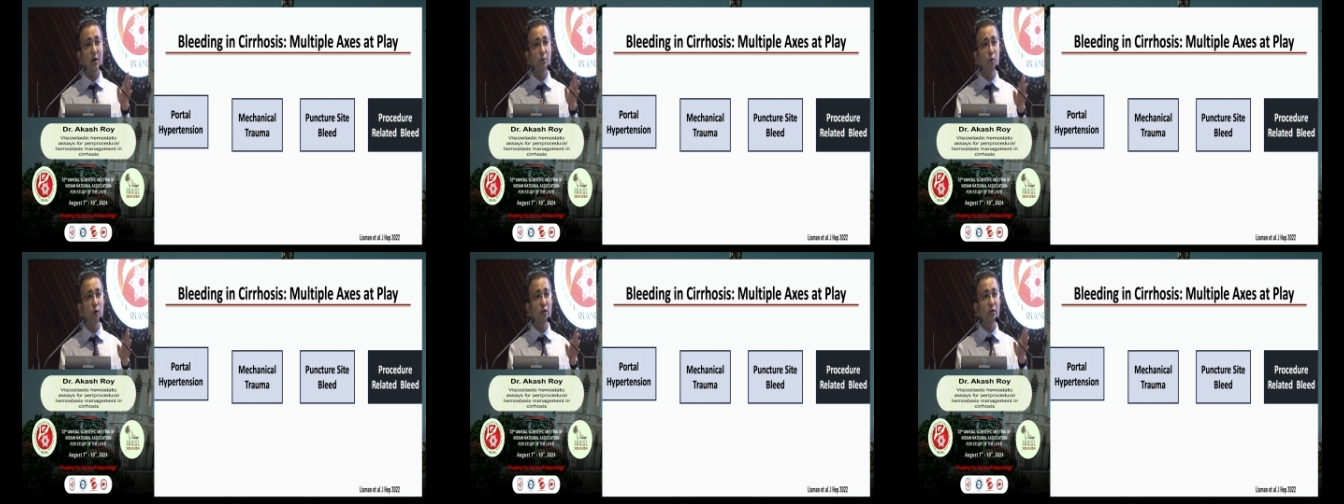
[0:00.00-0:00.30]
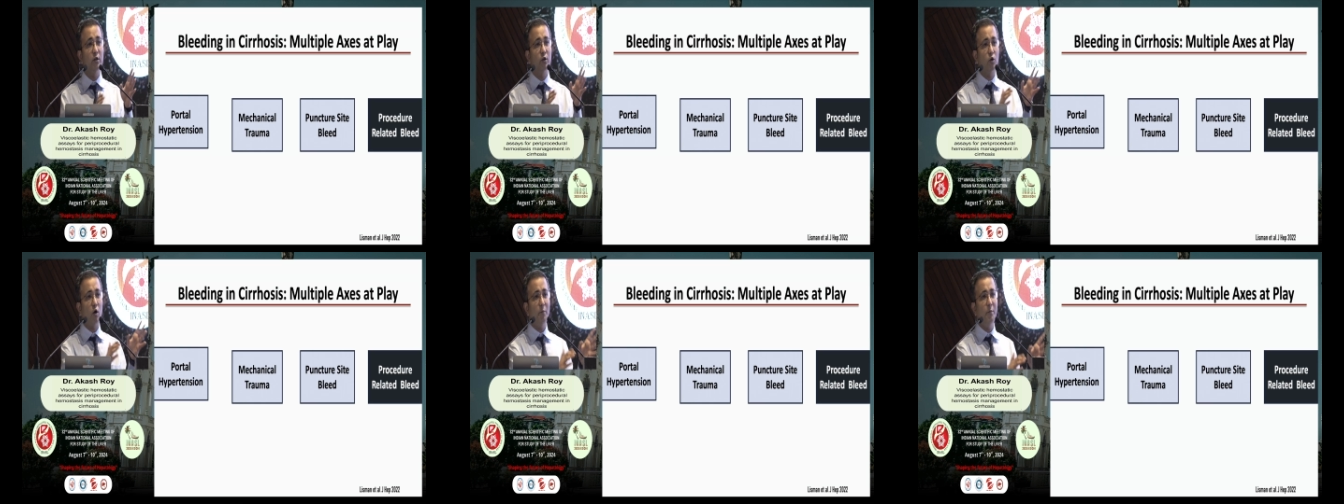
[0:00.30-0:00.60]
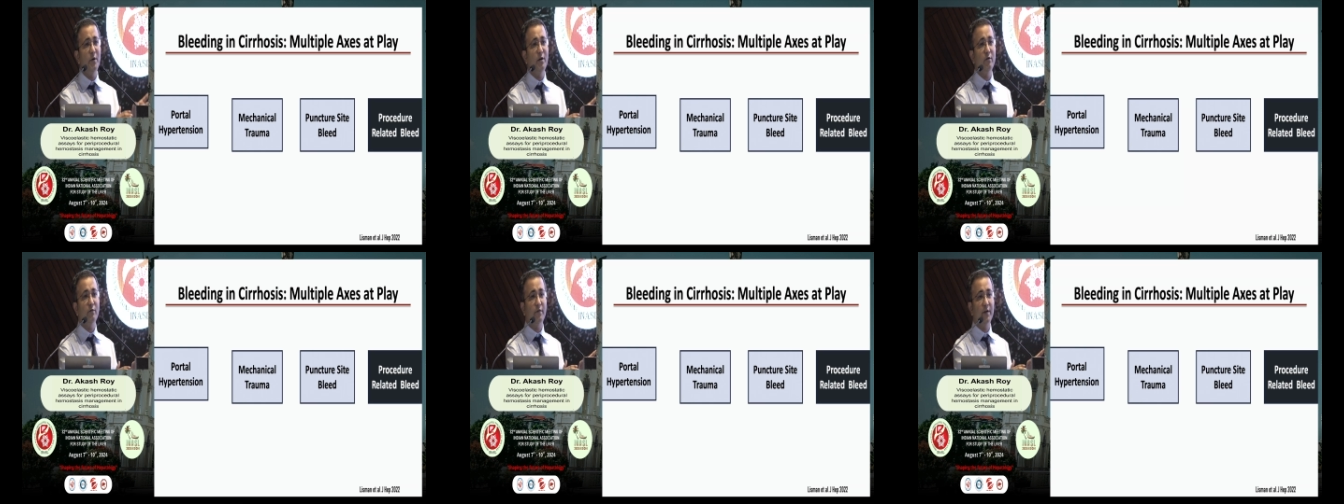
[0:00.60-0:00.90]
what the
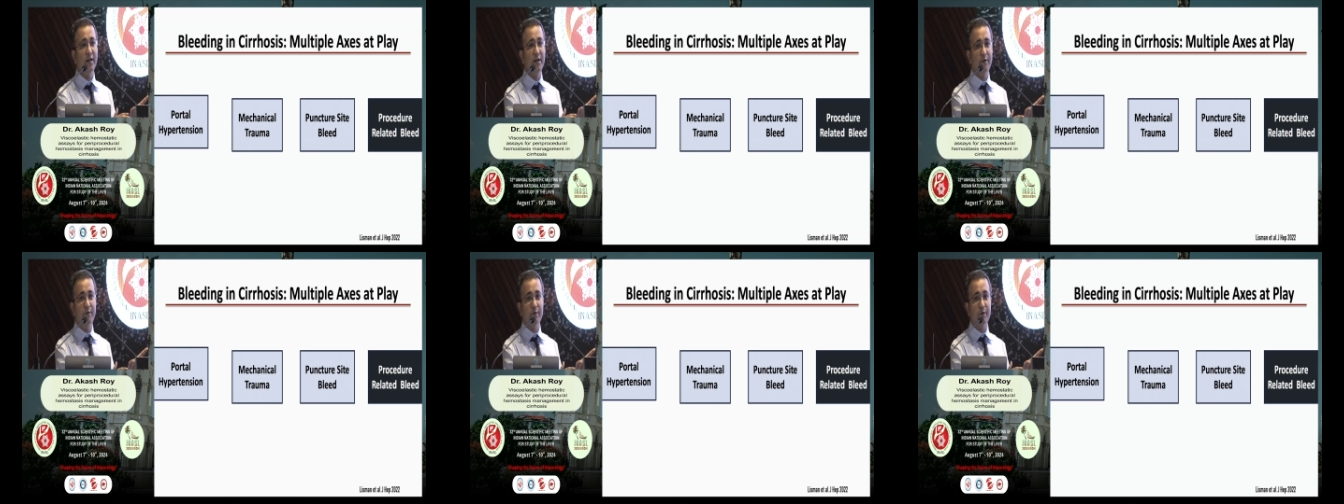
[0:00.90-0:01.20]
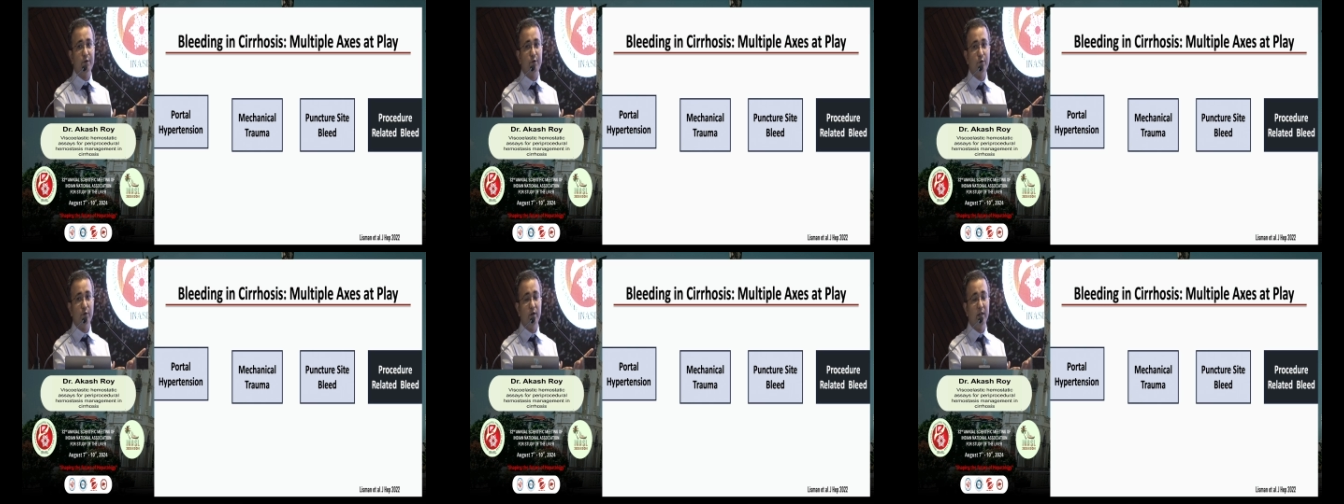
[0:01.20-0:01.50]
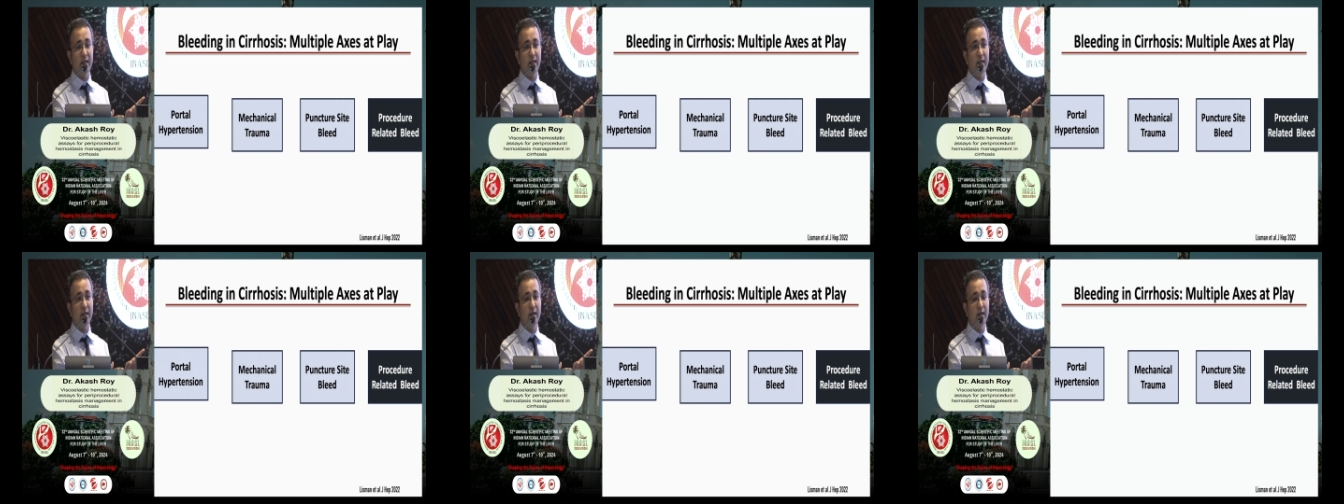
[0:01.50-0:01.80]
topic of interest
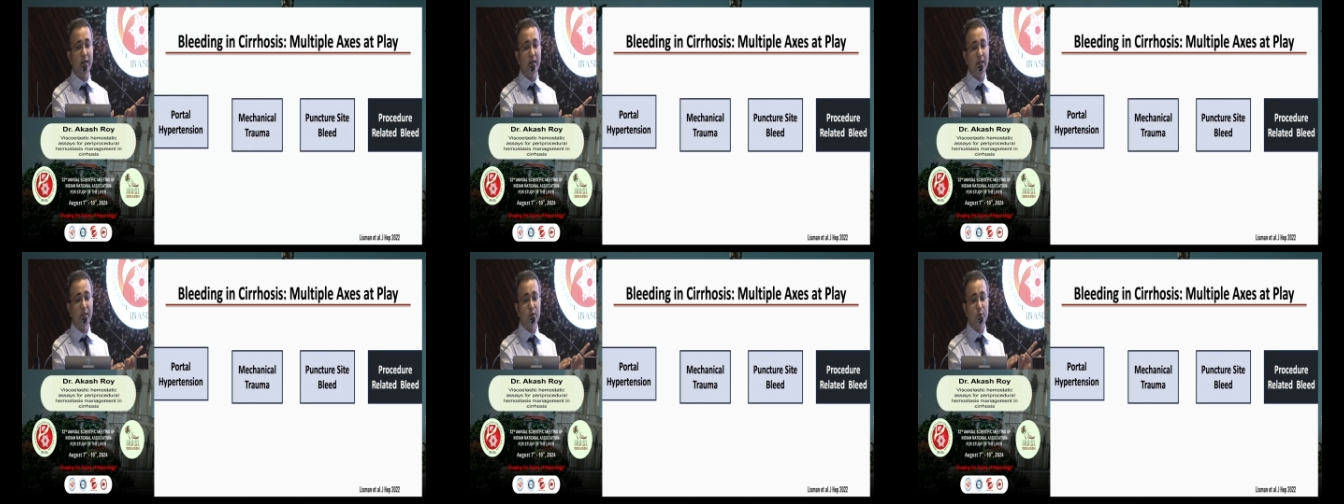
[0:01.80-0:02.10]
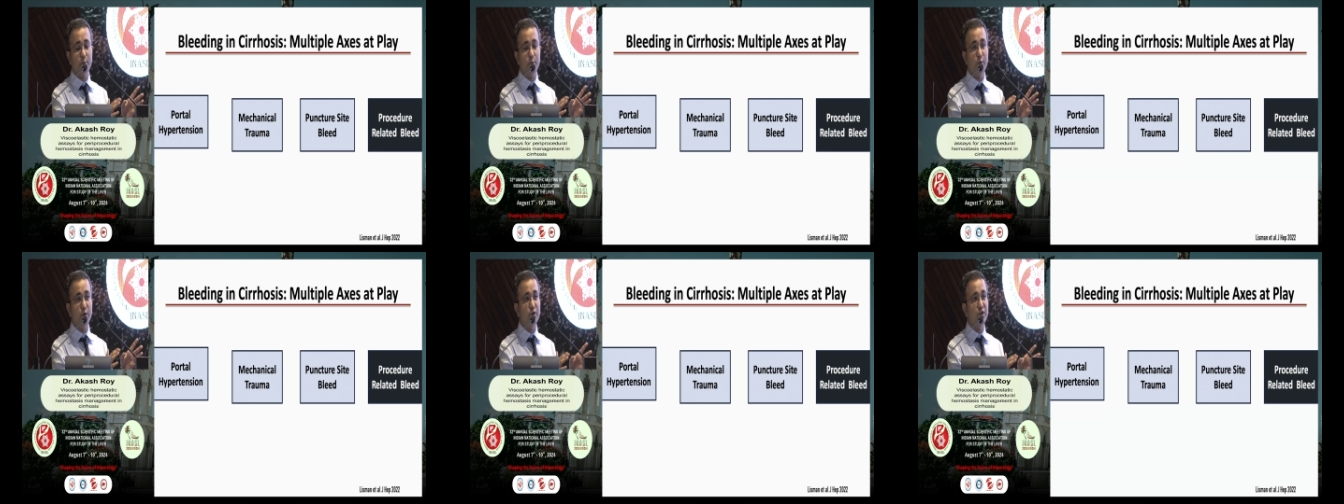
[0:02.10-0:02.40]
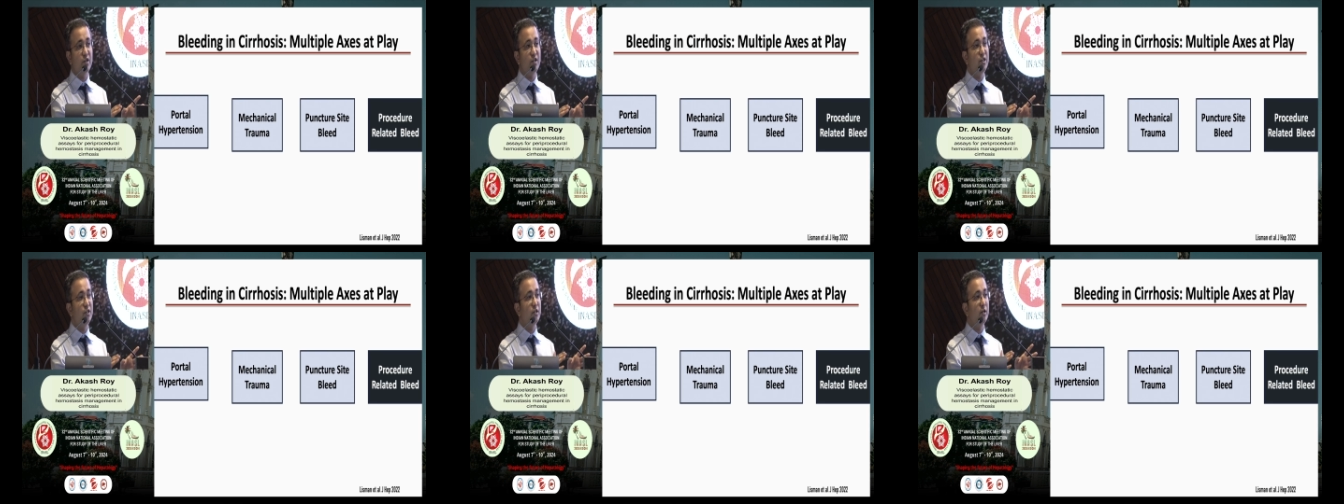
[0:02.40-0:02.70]
today is
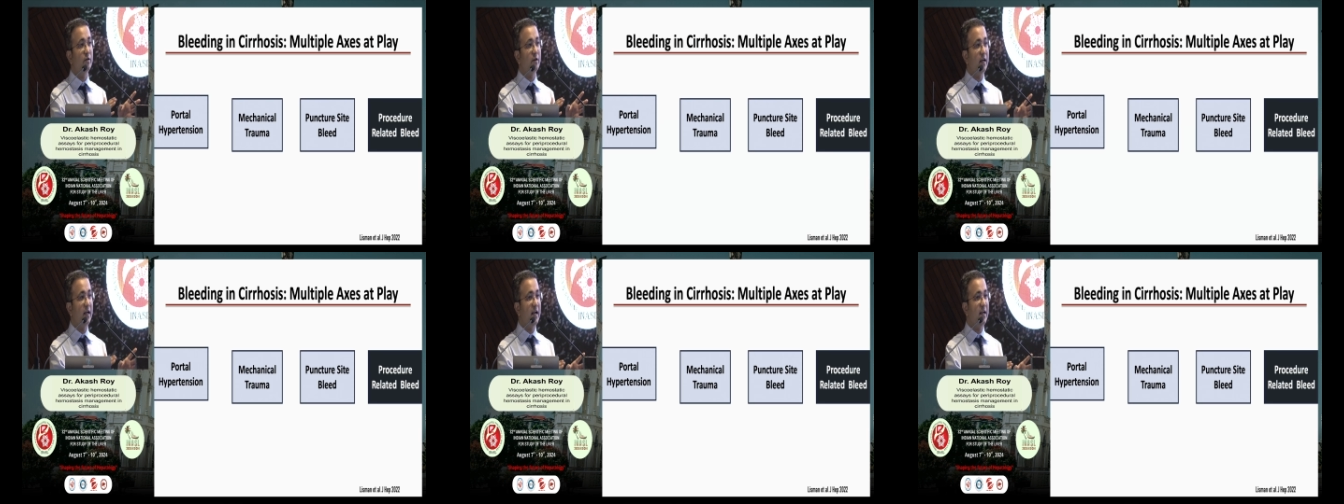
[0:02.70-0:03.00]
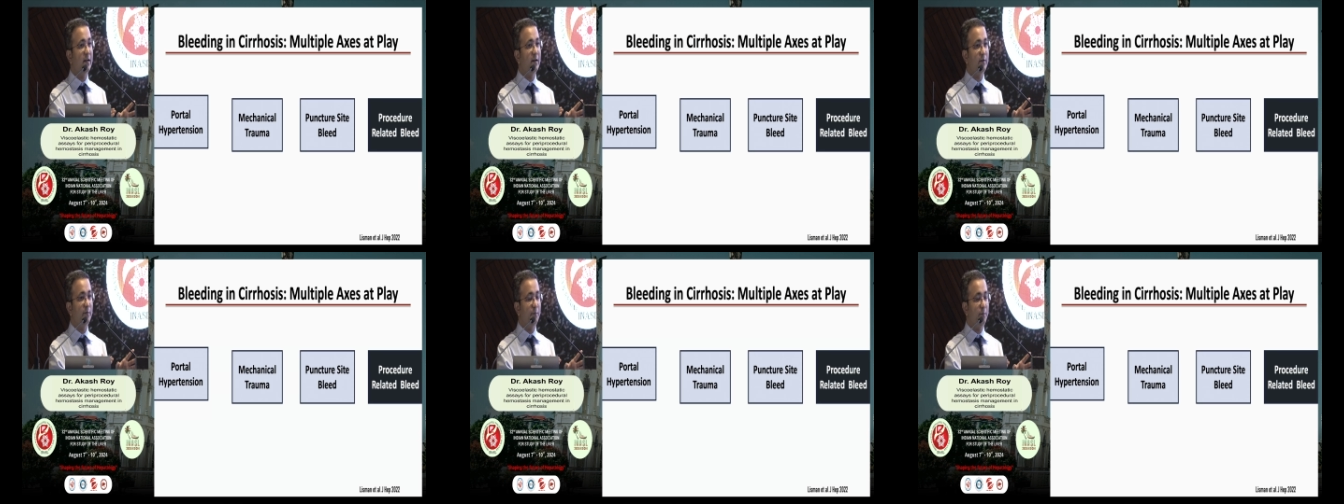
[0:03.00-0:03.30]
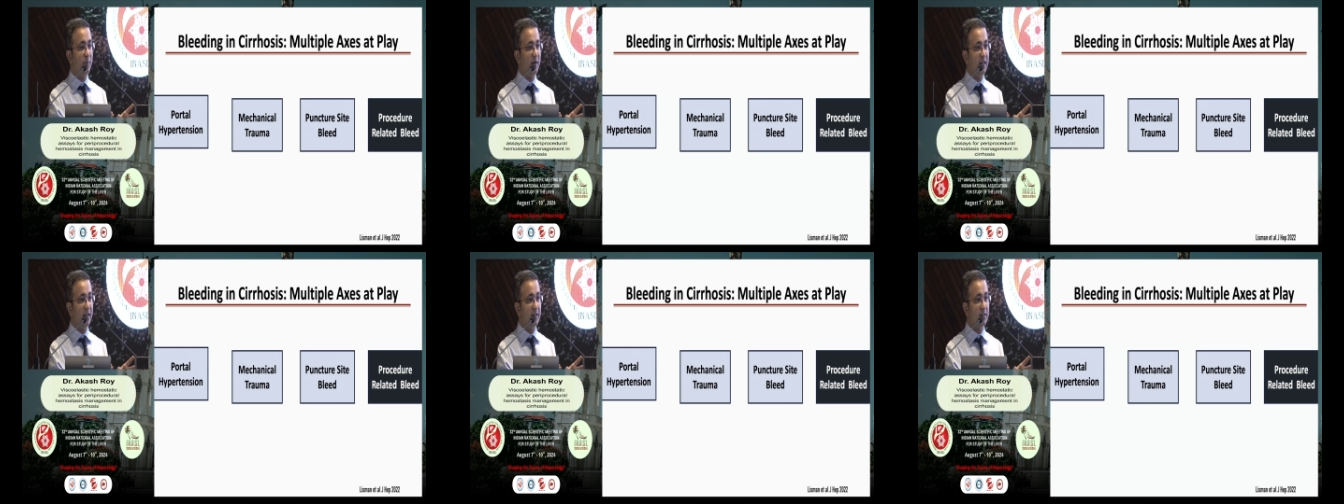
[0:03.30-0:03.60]
procedure related
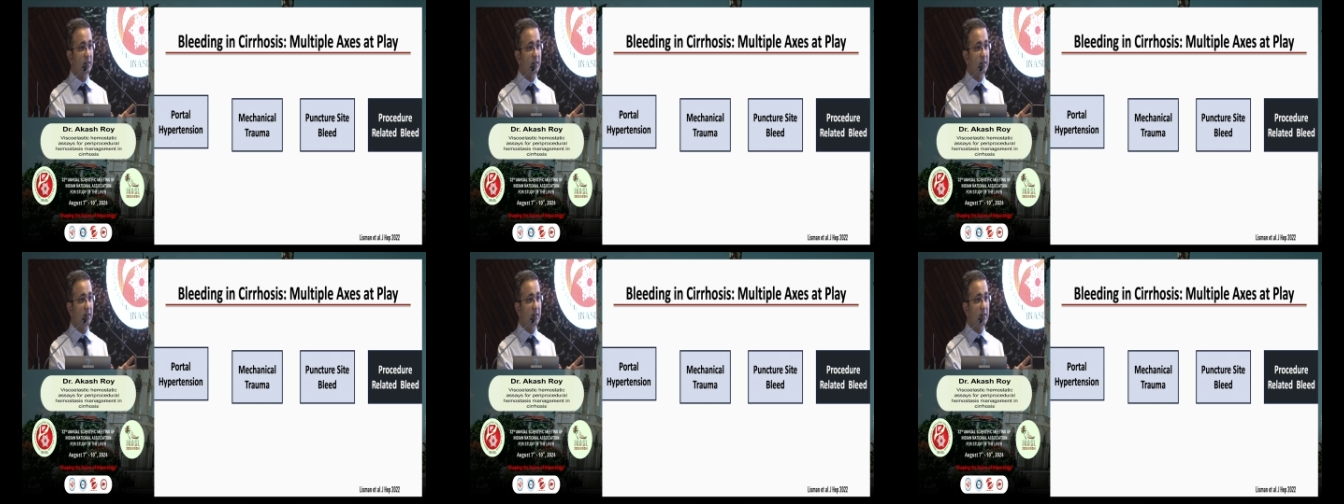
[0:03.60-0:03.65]
bleed.